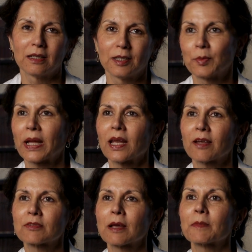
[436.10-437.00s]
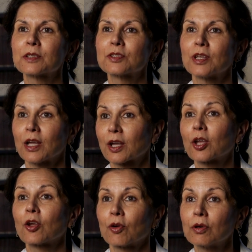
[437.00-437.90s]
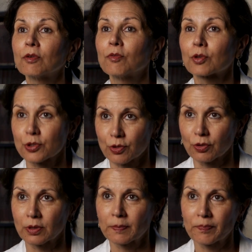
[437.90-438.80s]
in my lifetime I see a cure, for sure.